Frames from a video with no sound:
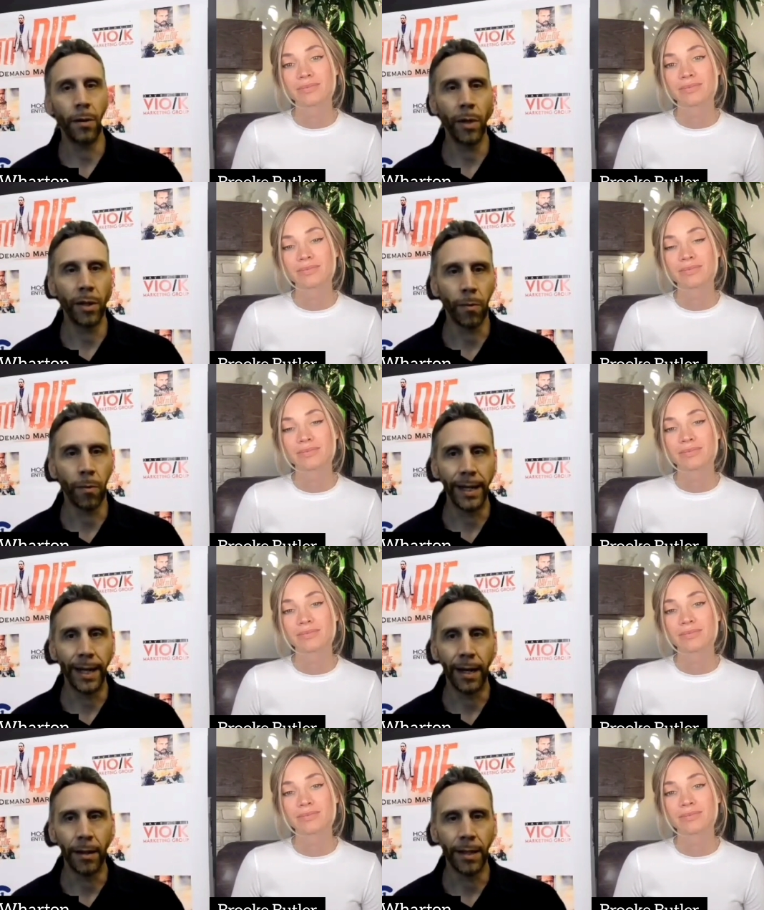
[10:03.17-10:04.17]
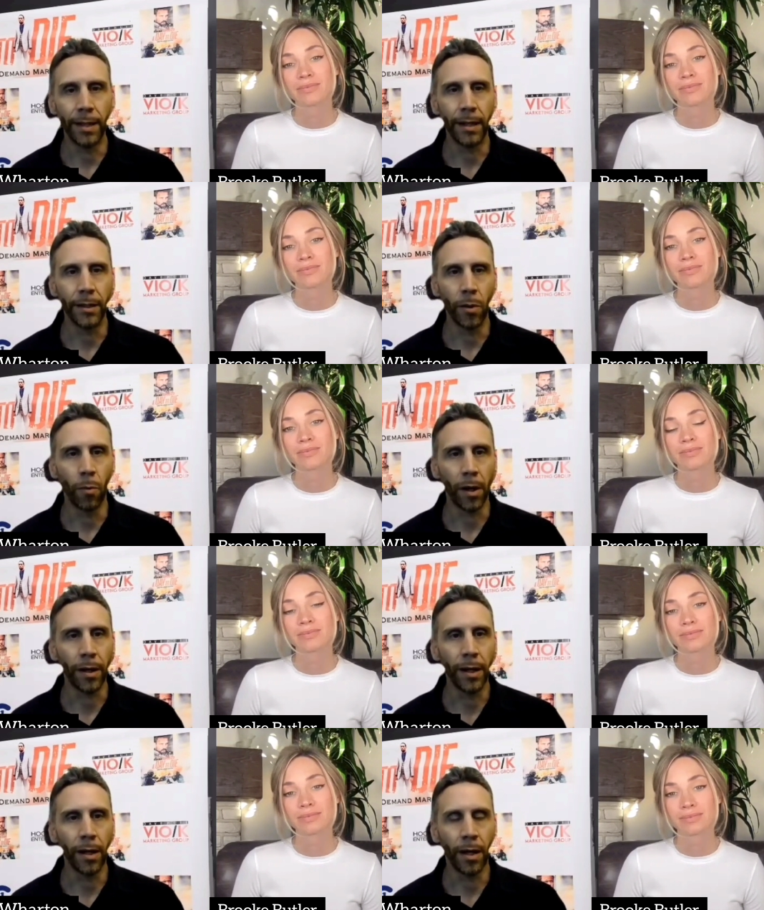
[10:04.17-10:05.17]
Speaker 1: with right now that you're
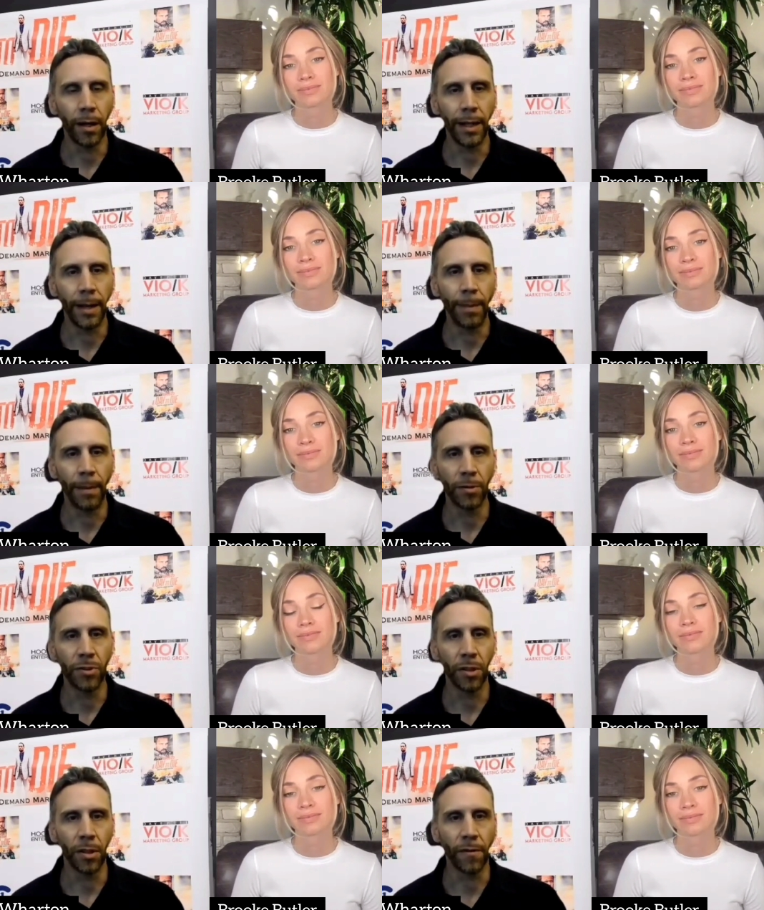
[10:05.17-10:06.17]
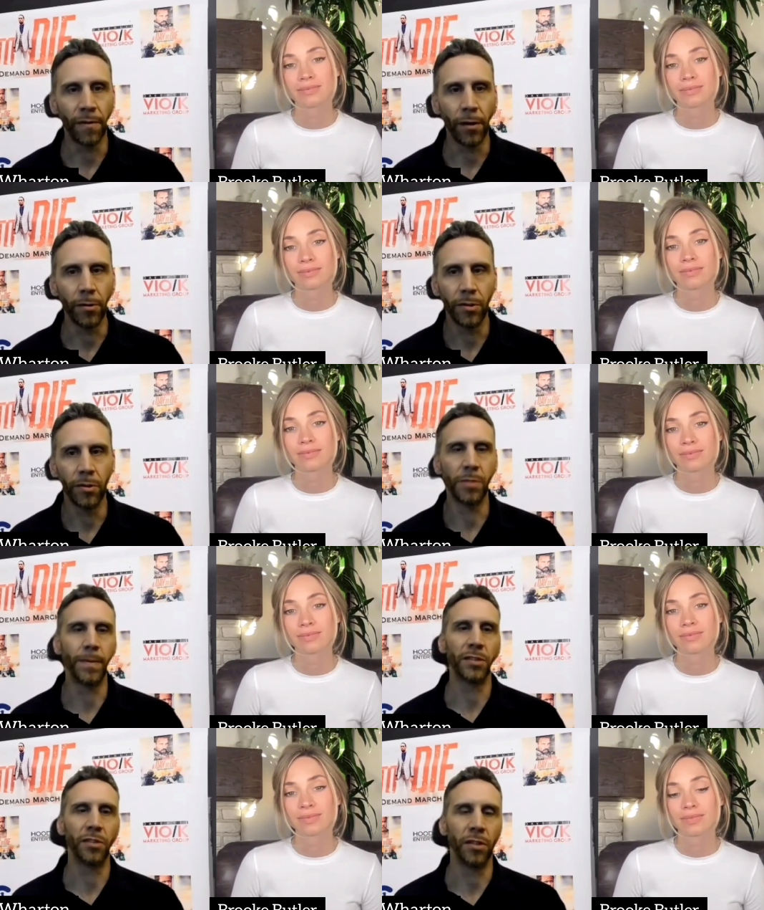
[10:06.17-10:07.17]
working on that people should look forward to,
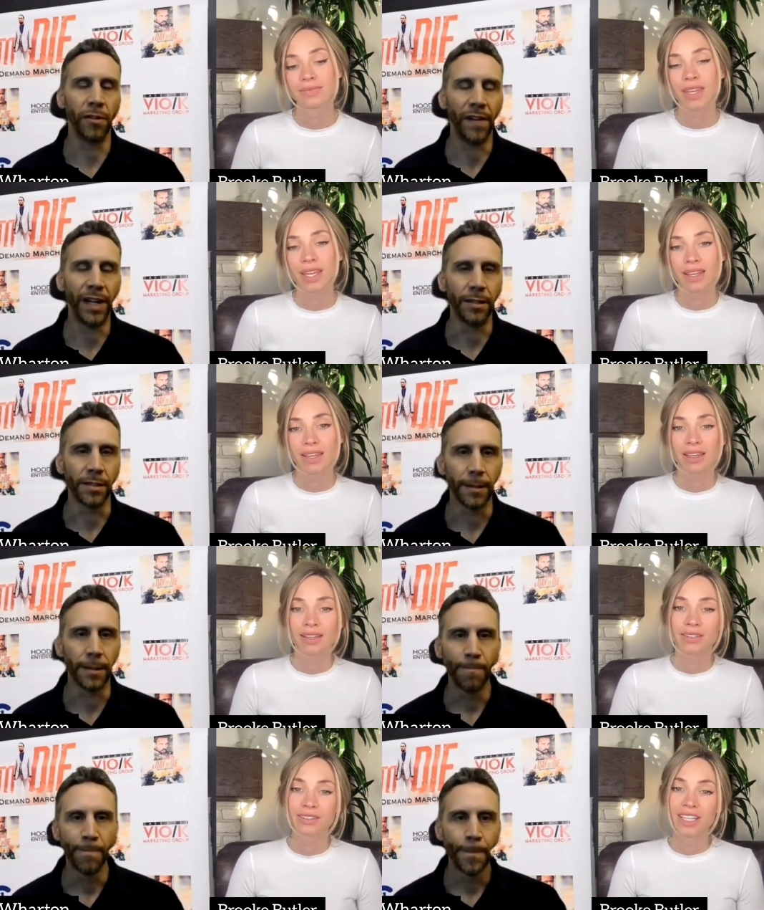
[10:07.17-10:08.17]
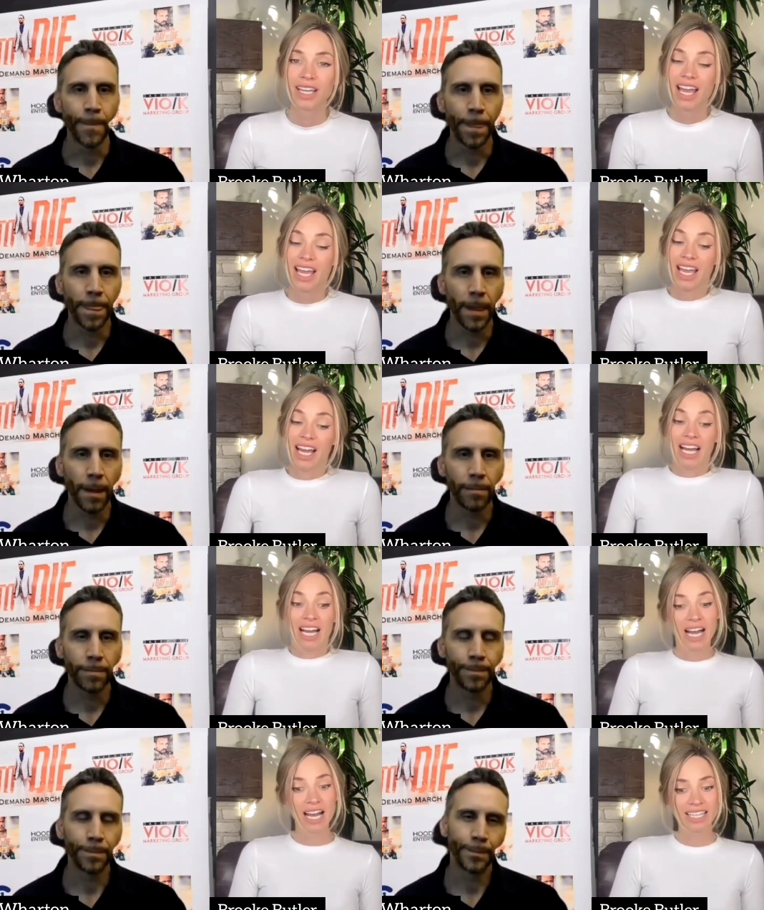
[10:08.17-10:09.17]
especially your fans?
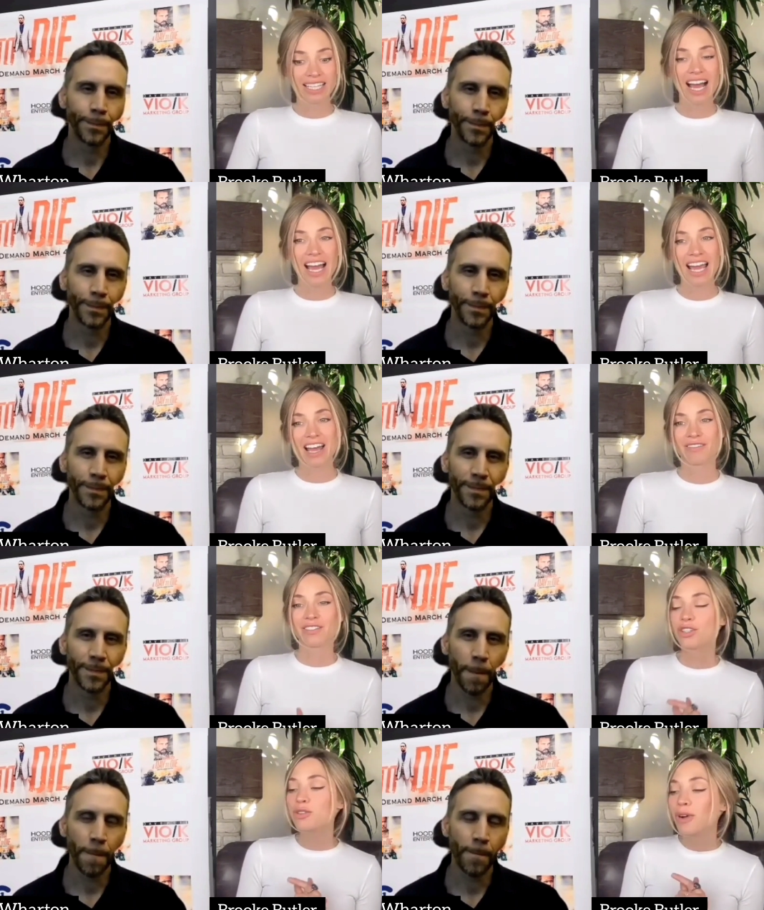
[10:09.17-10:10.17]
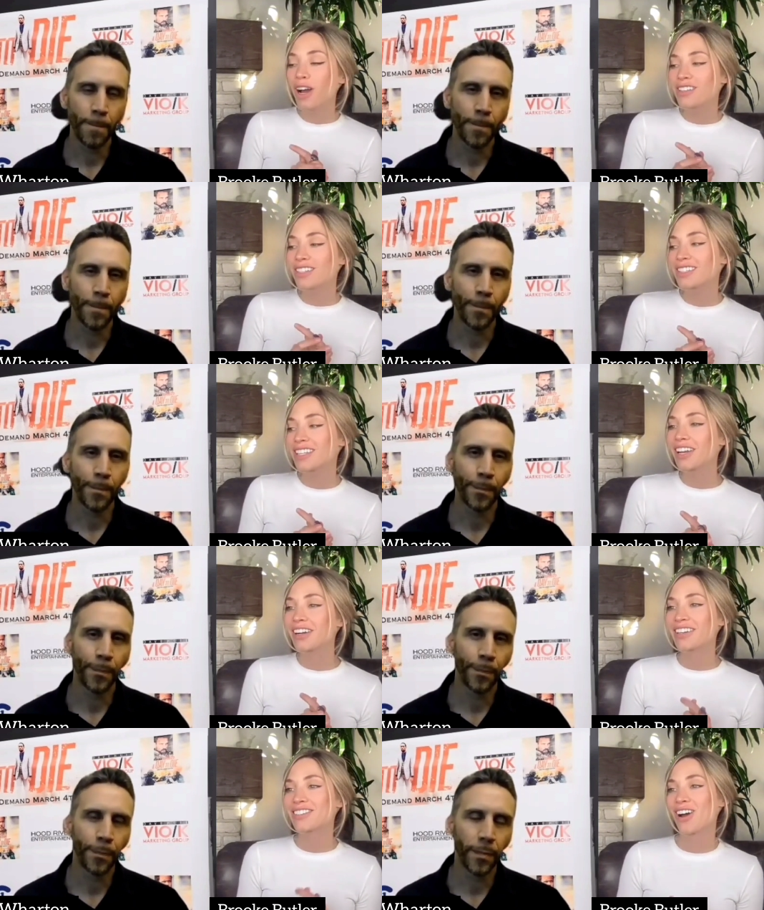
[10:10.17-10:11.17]
Speaker 2: Yeah, I have two projects that
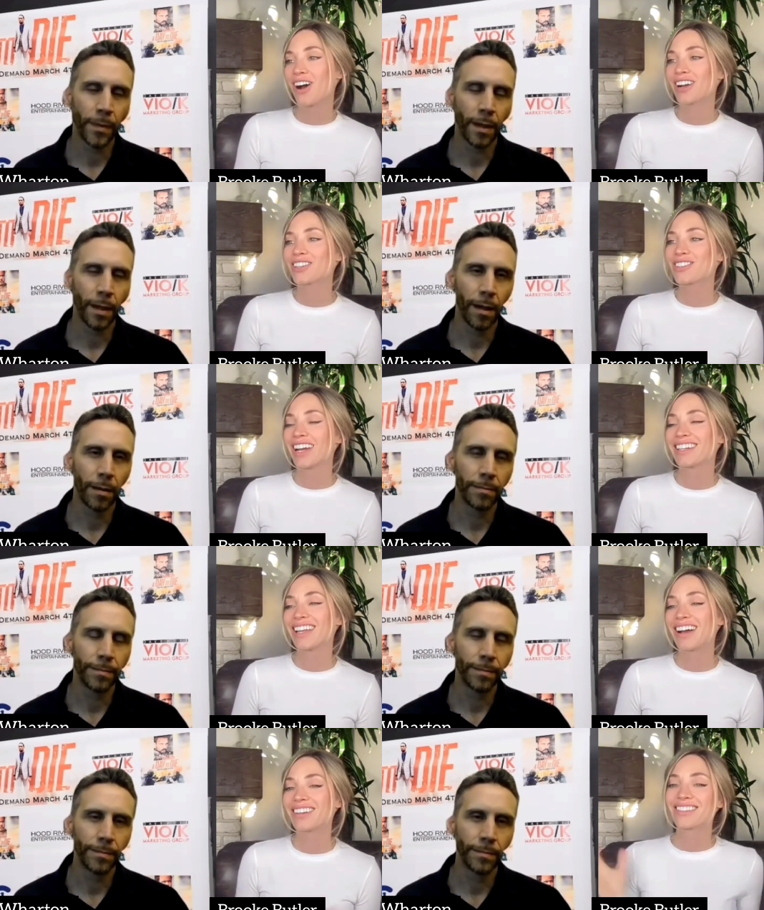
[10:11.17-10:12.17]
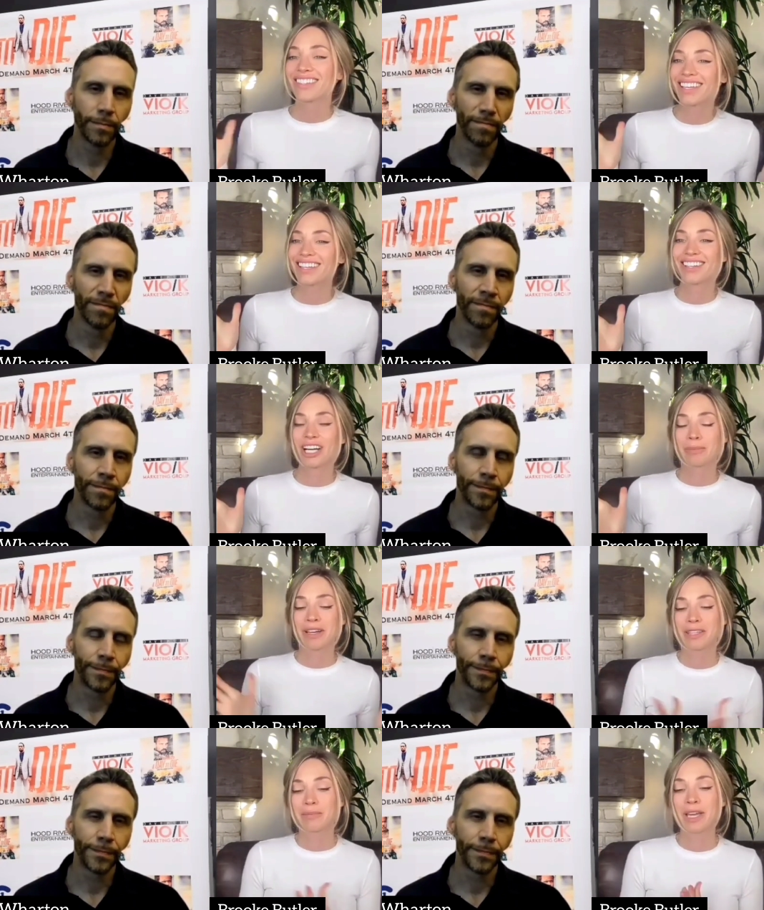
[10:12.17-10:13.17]
are in talks right now, so I can't talk
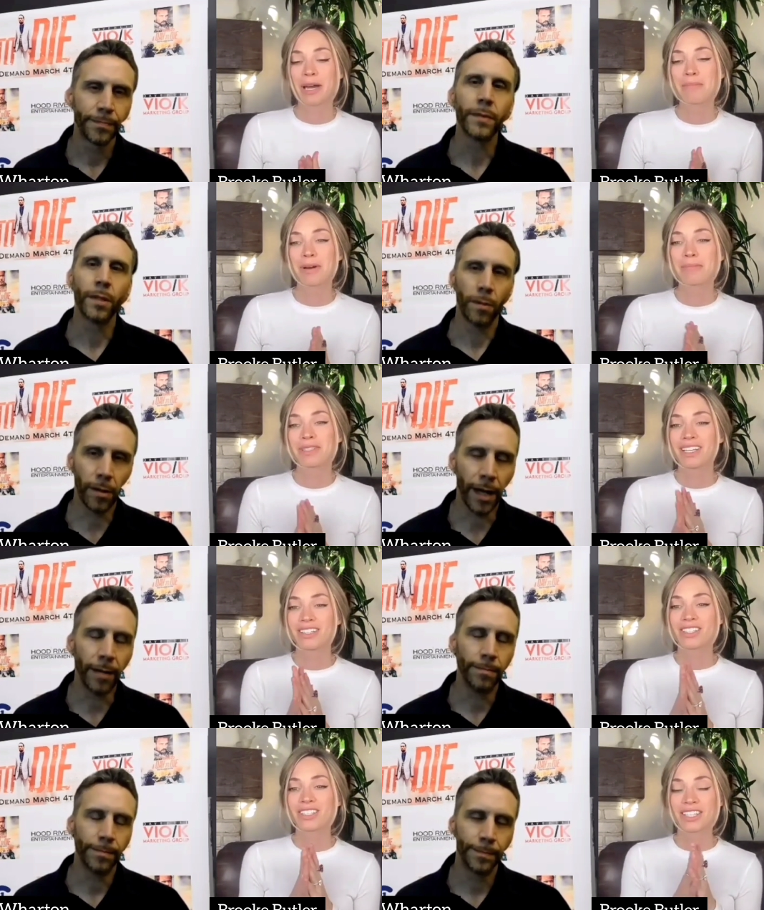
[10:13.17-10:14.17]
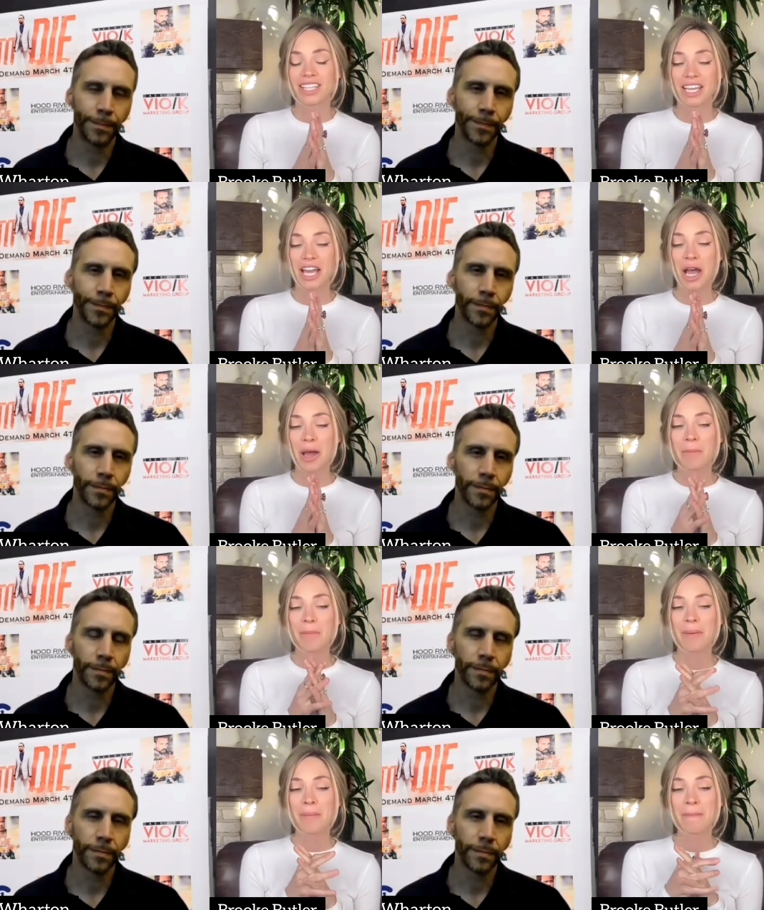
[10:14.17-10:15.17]
about them yet, but potentially um,